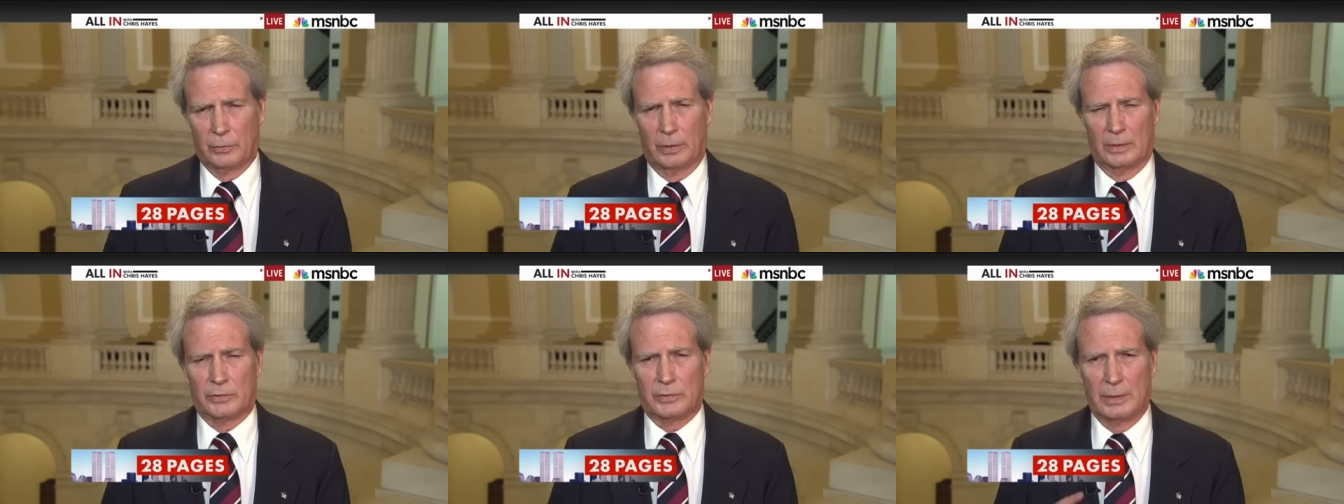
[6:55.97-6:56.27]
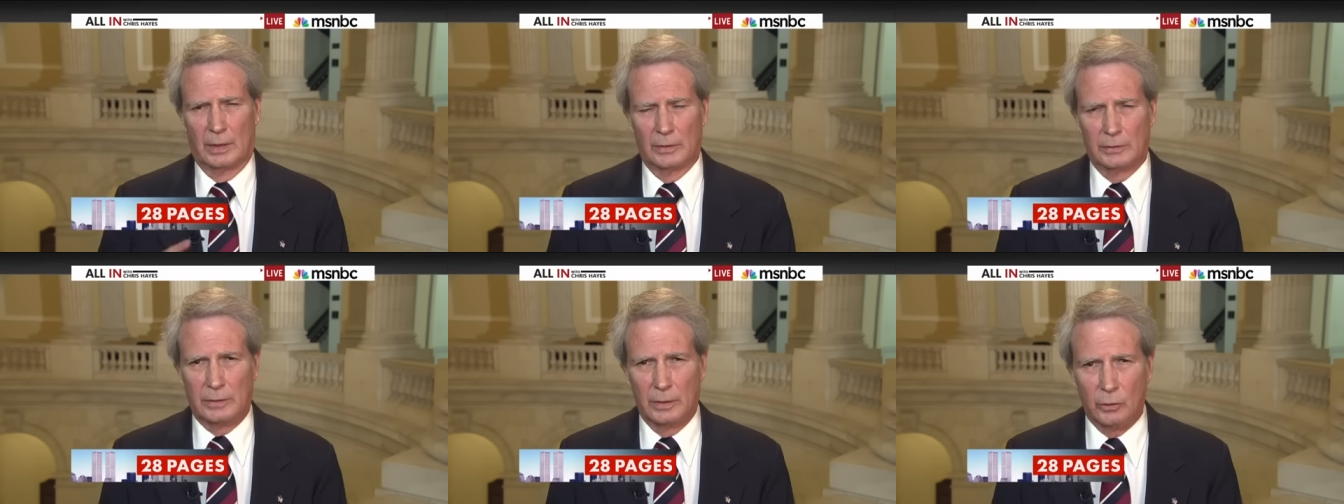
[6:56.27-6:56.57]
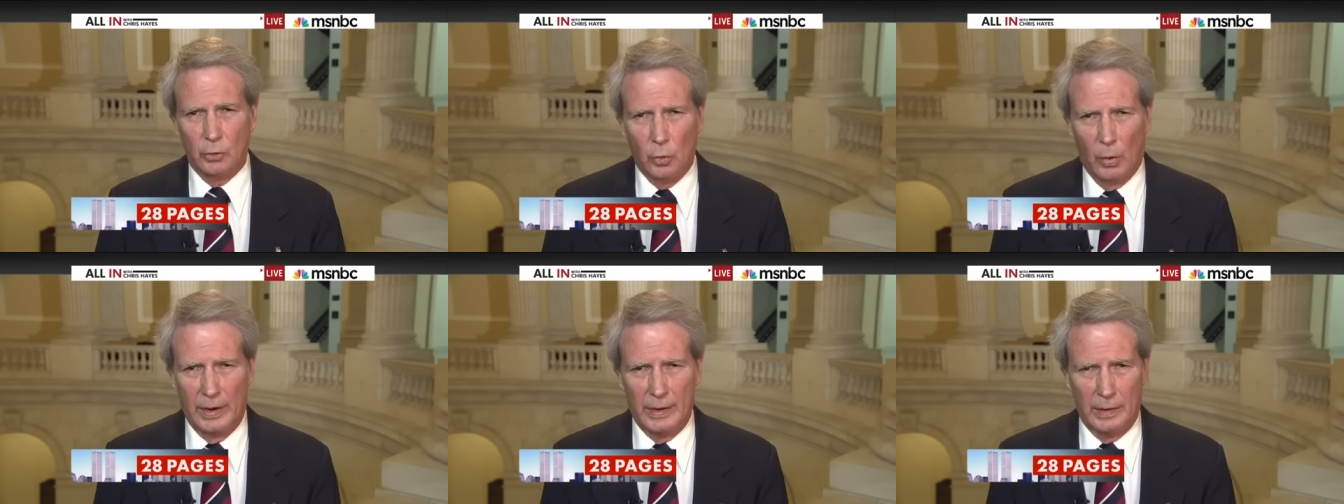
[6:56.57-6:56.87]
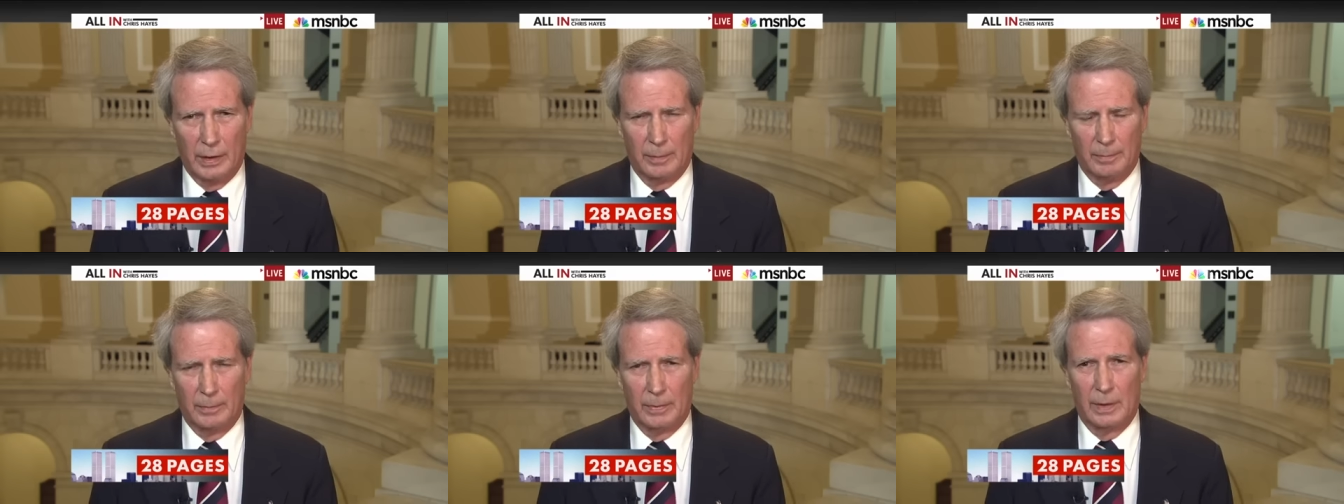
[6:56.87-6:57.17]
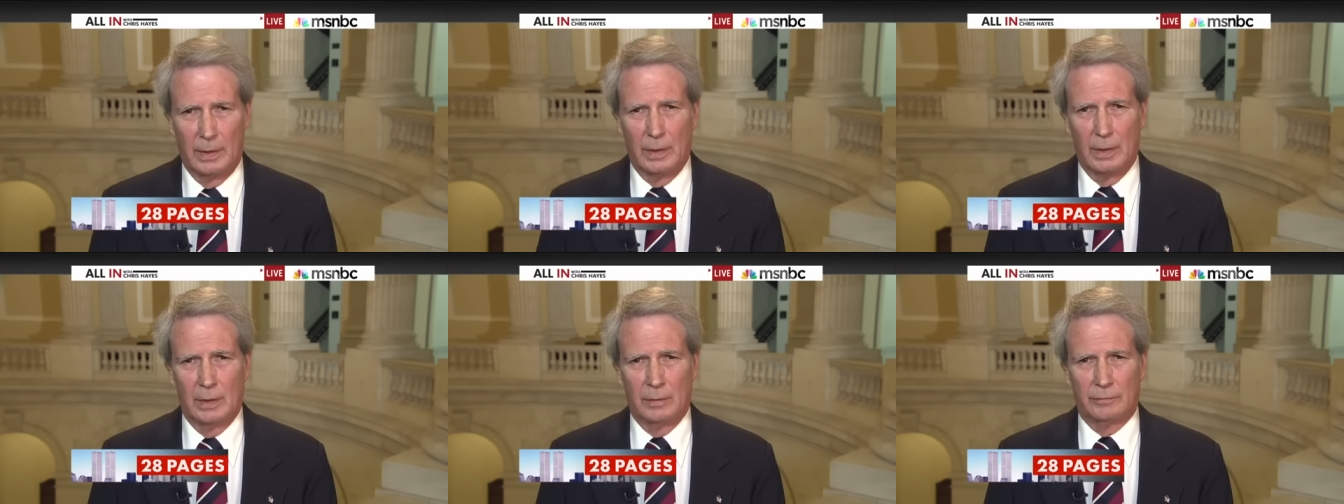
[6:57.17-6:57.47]
Senator mm -hmm. Graham
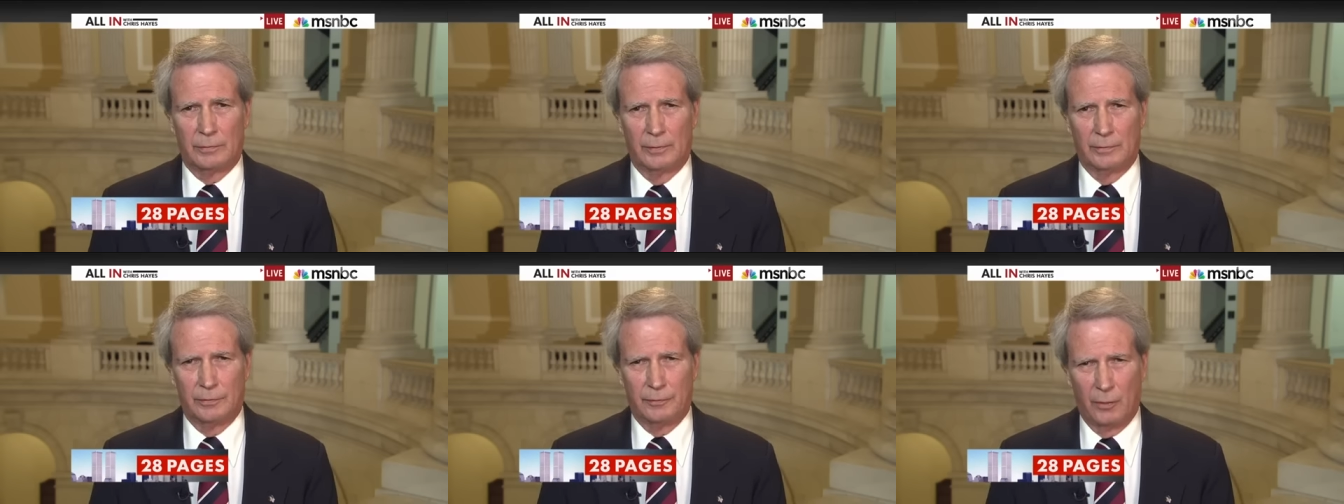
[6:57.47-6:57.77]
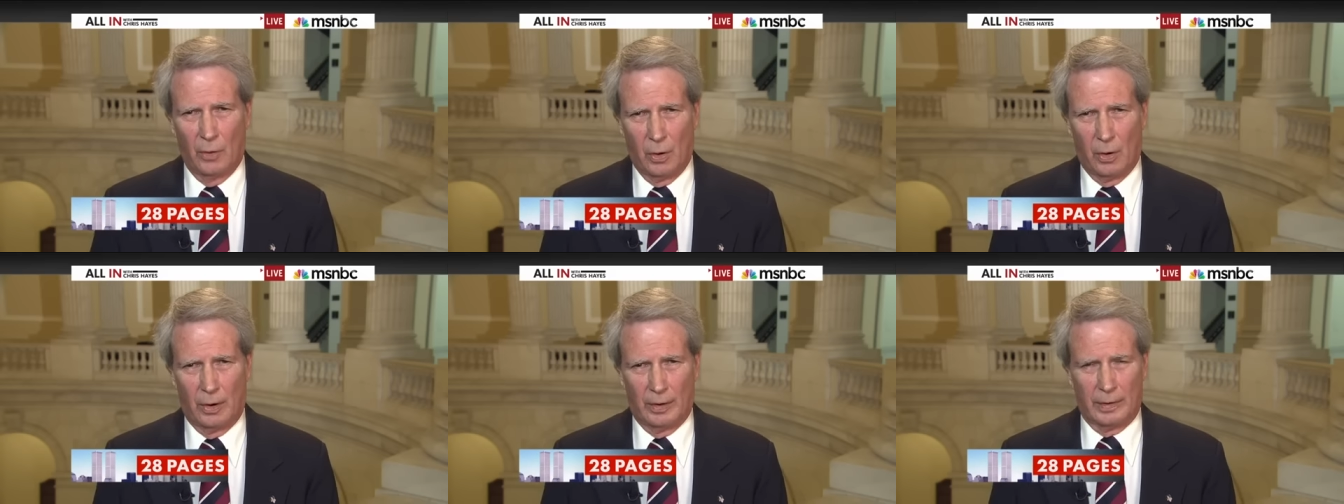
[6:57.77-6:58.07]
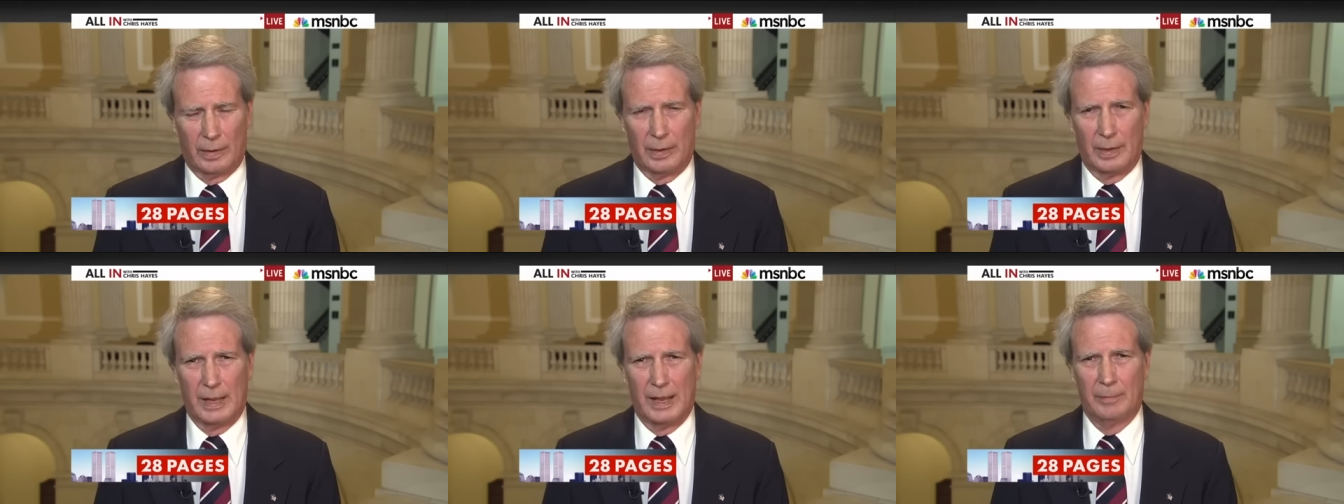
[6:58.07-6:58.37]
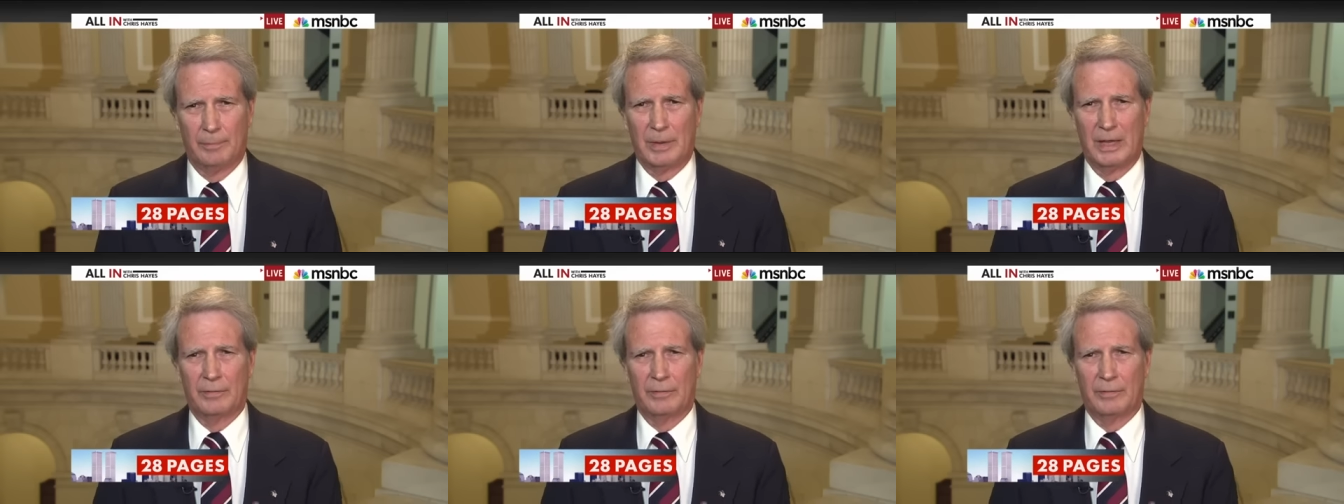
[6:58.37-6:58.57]
from Florida have yep.